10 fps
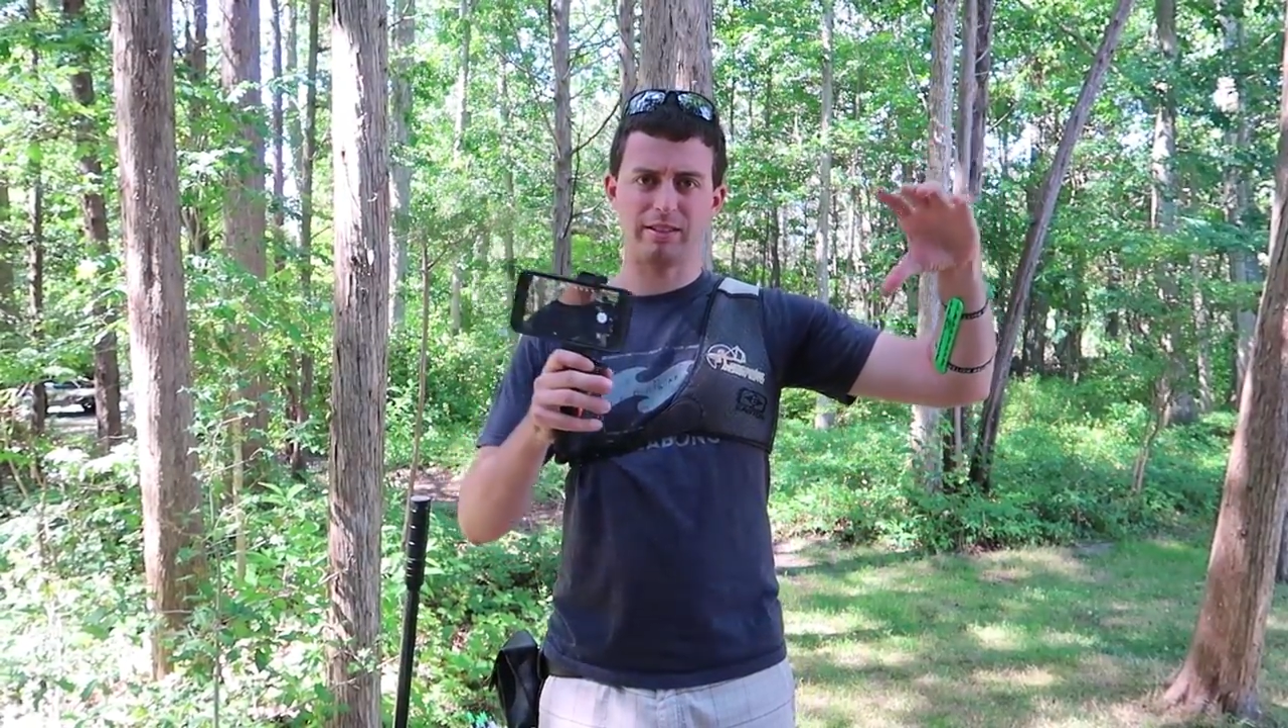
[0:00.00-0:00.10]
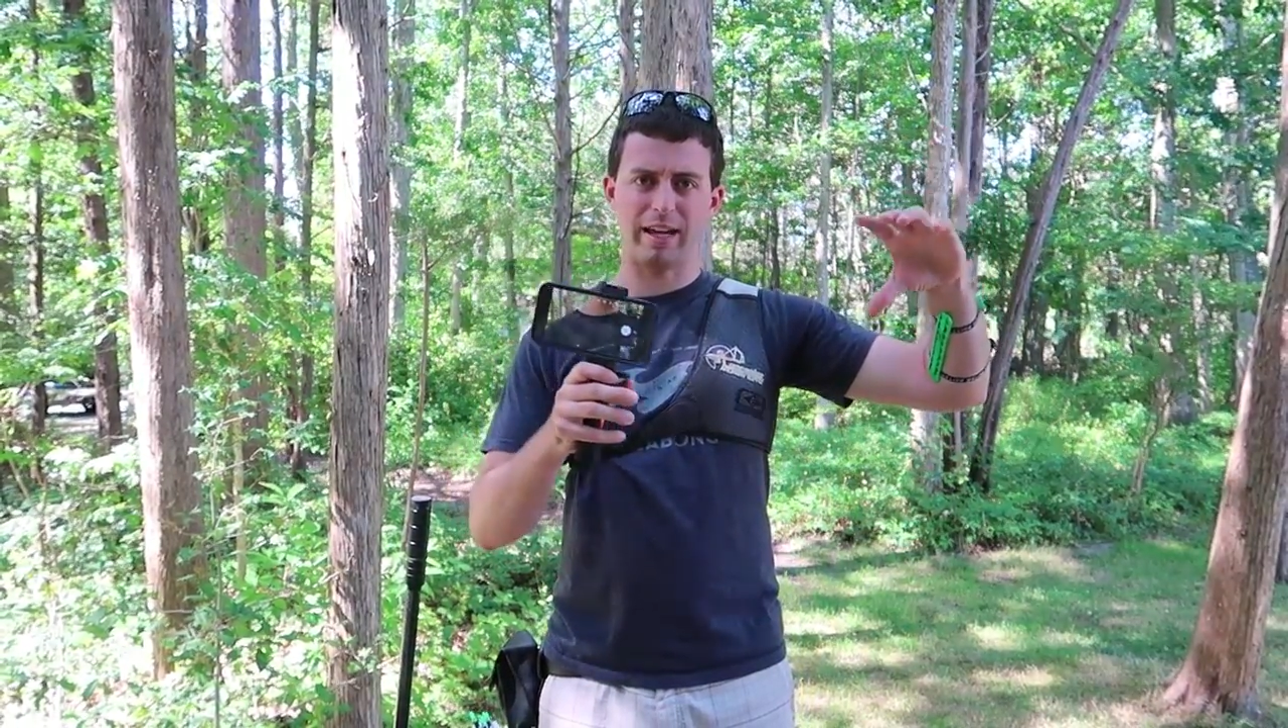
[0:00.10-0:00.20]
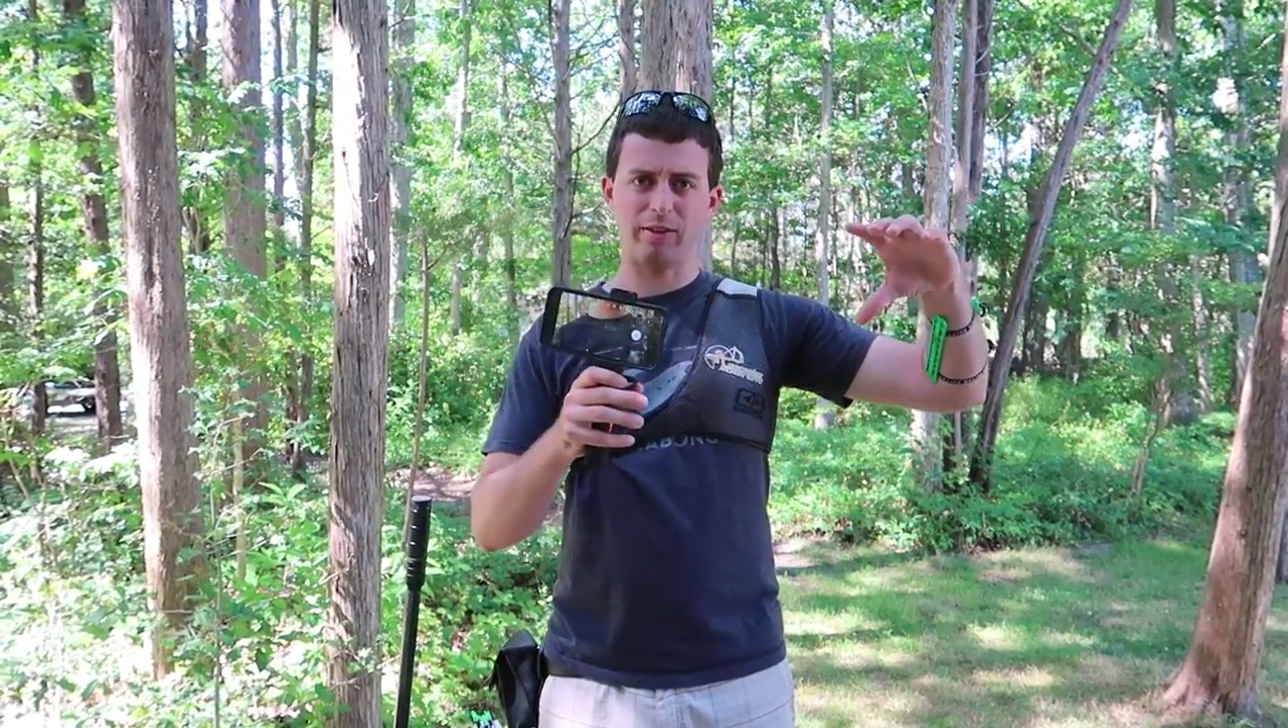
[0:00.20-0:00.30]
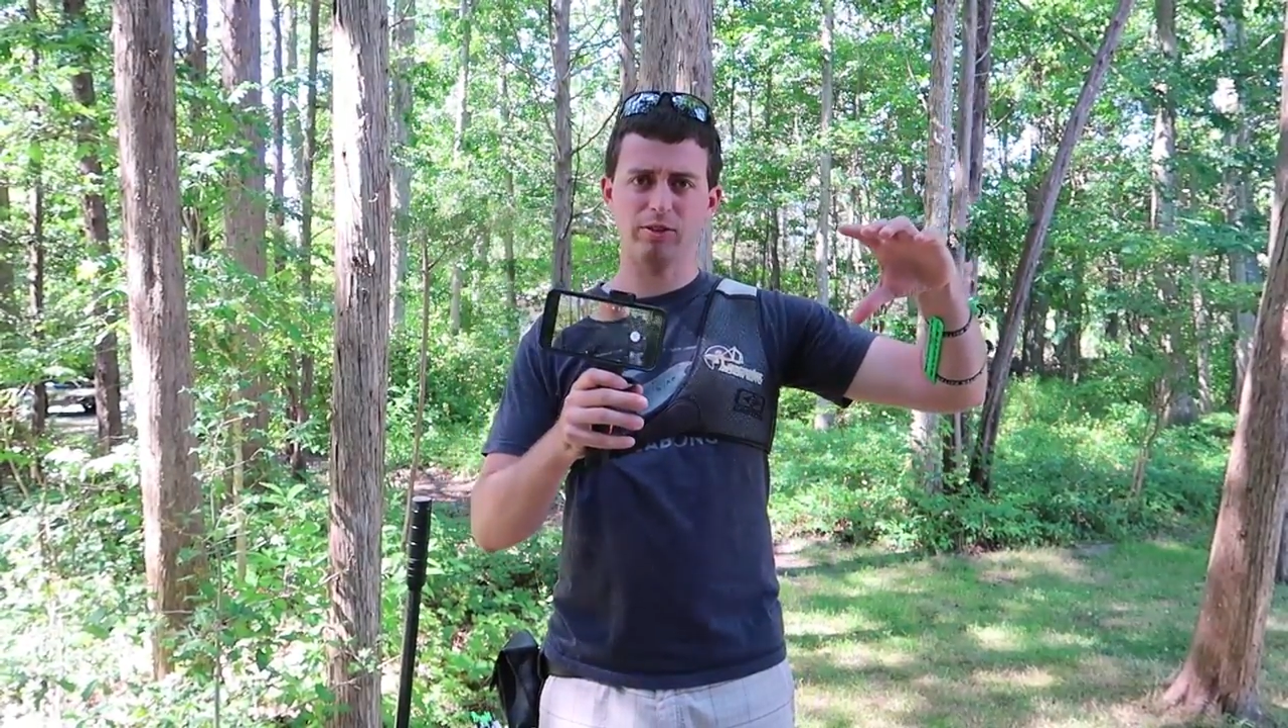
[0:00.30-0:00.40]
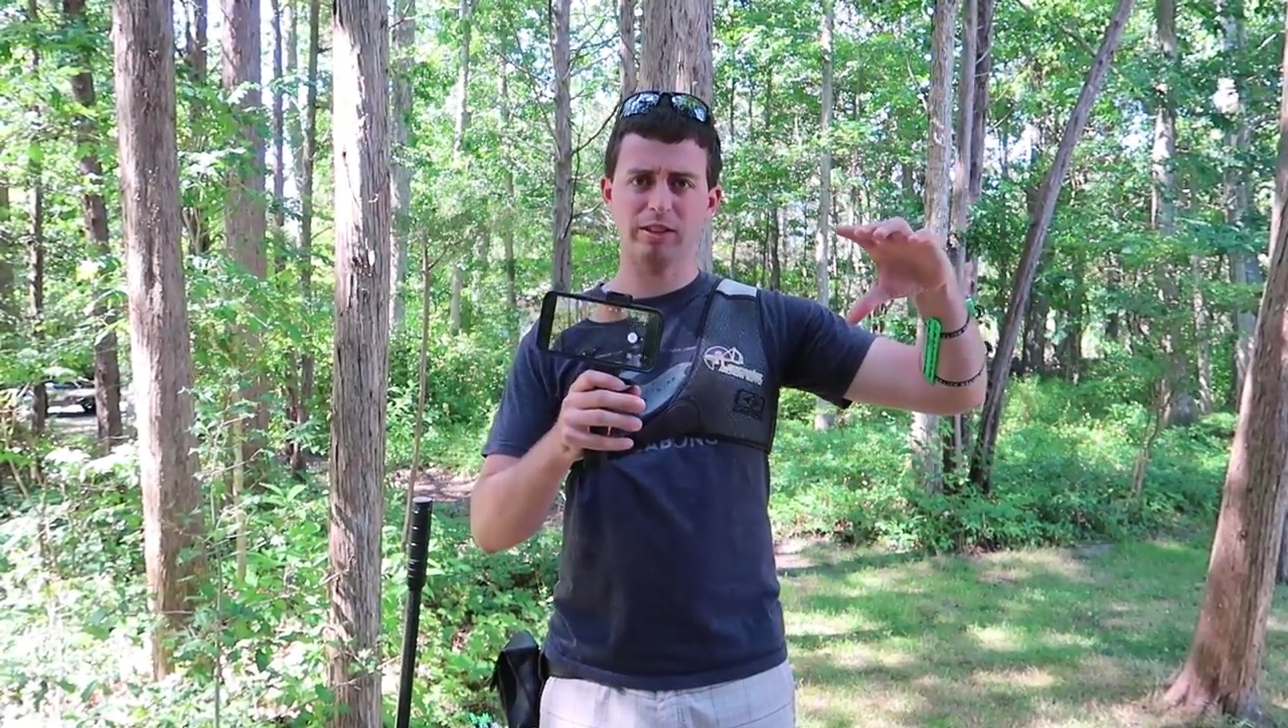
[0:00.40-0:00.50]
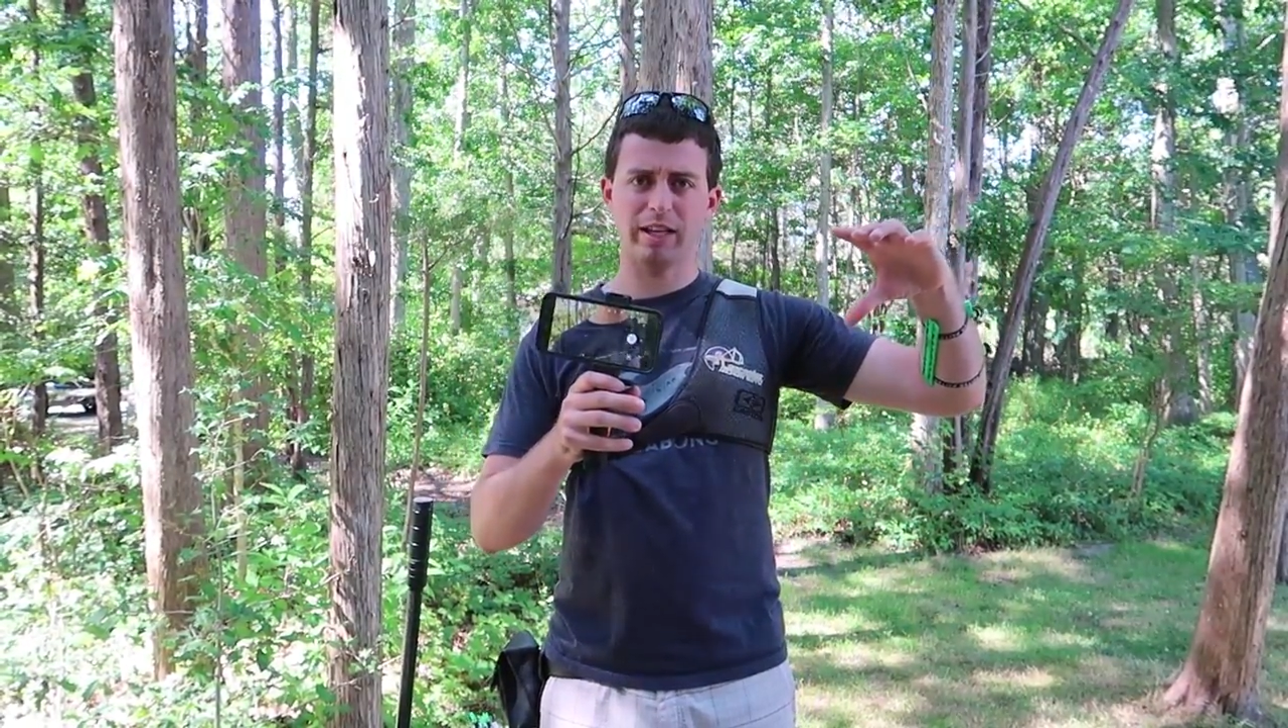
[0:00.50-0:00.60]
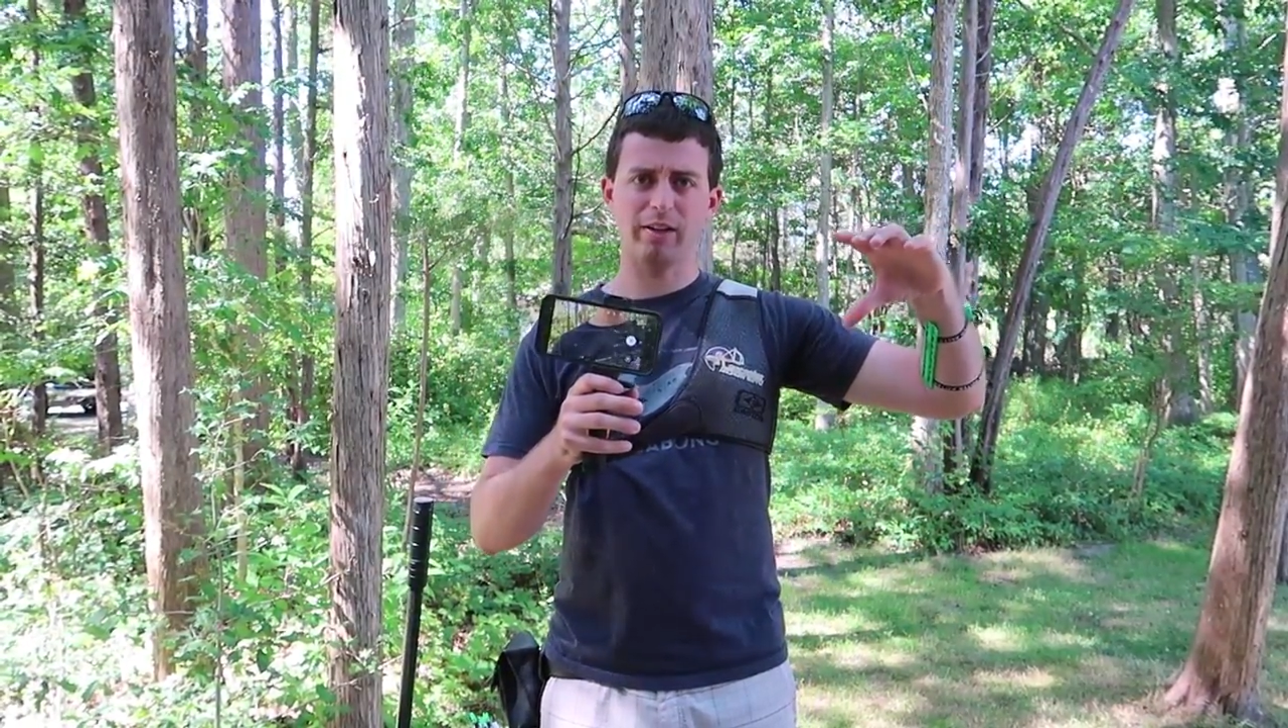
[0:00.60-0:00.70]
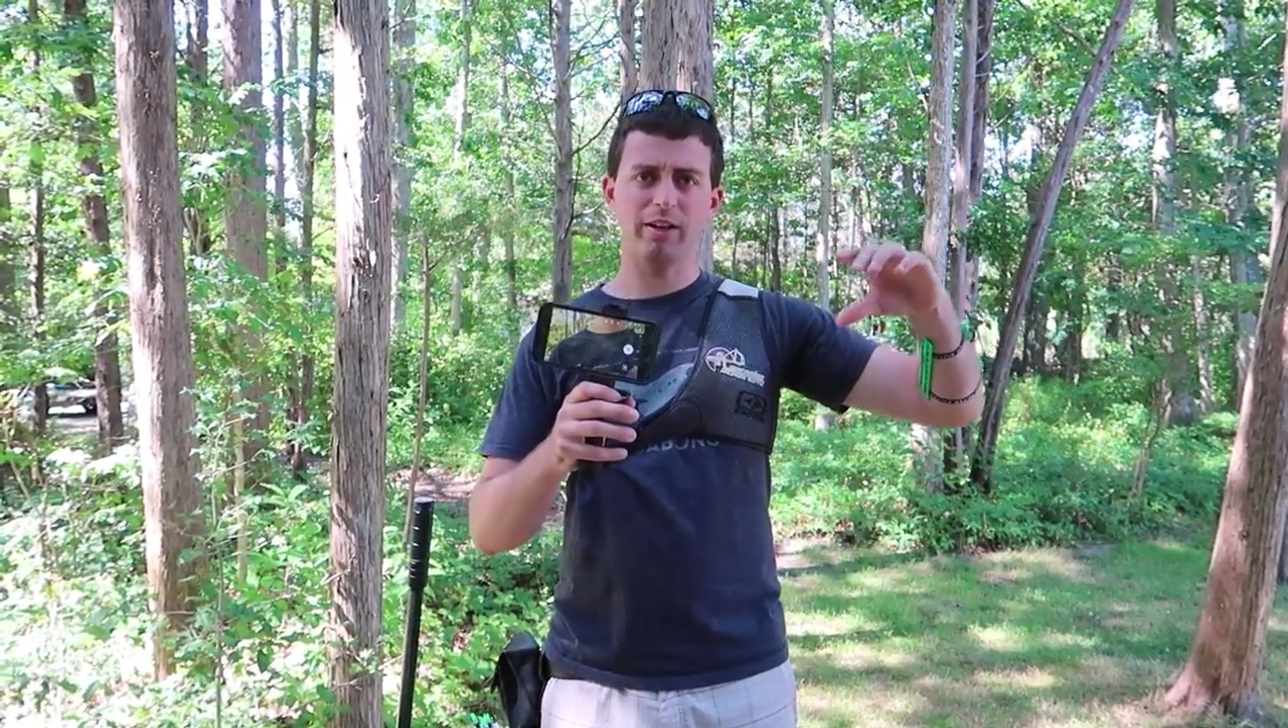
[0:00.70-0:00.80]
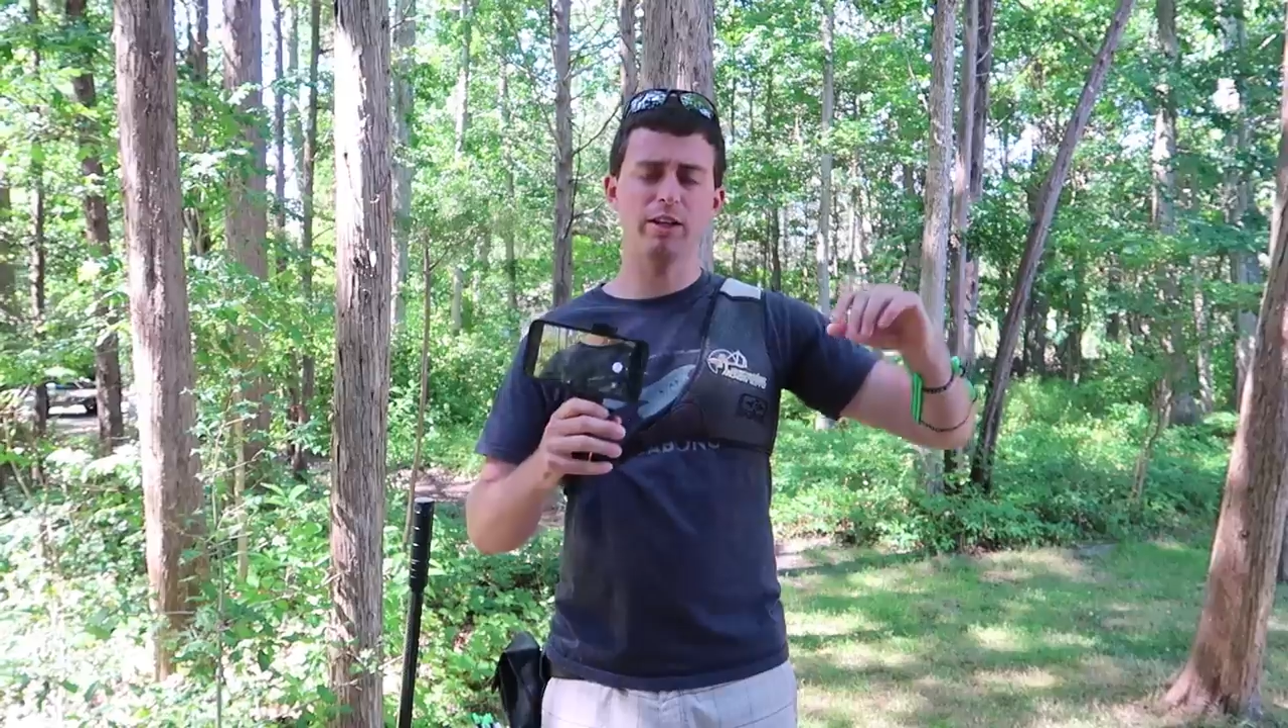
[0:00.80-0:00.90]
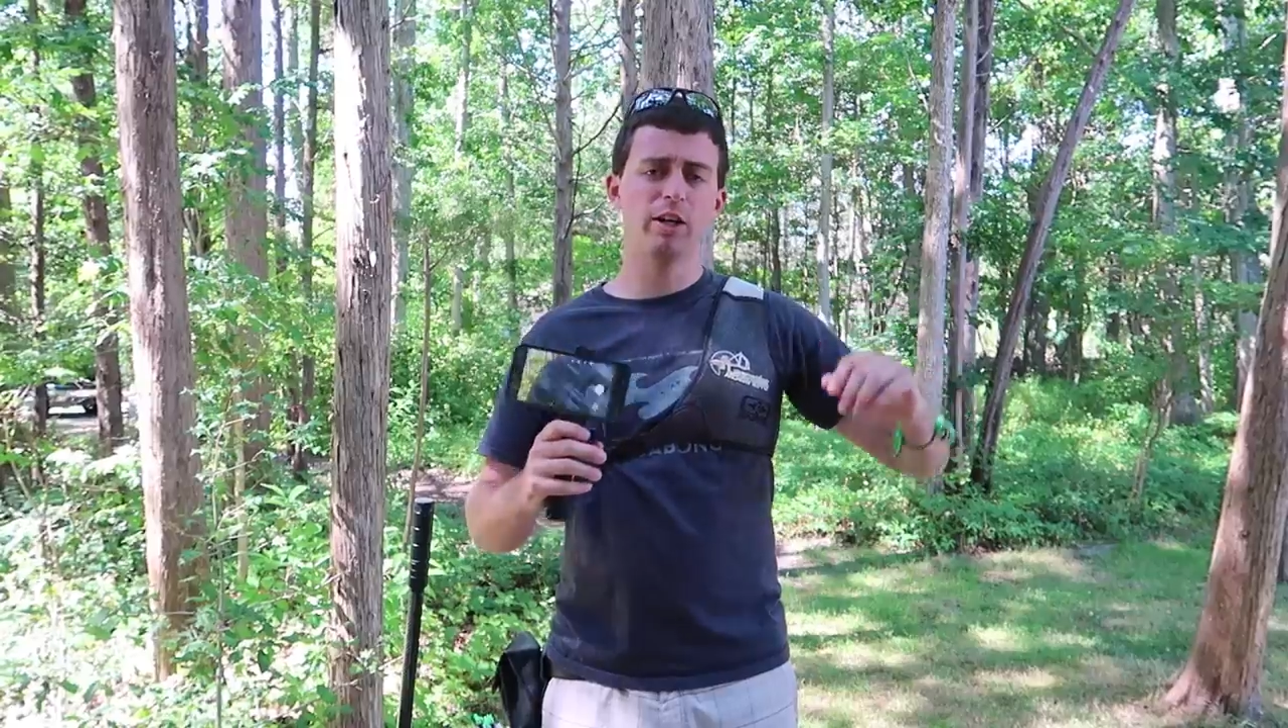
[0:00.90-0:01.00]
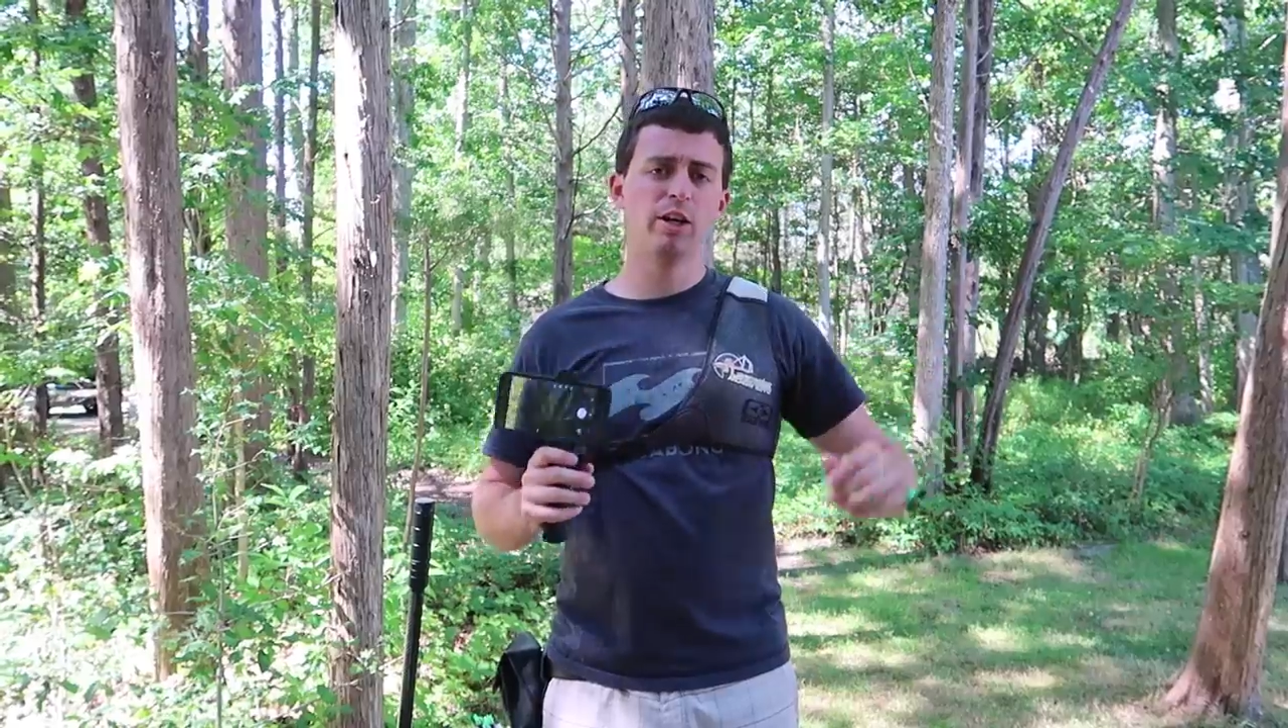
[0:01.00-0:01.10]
downscale it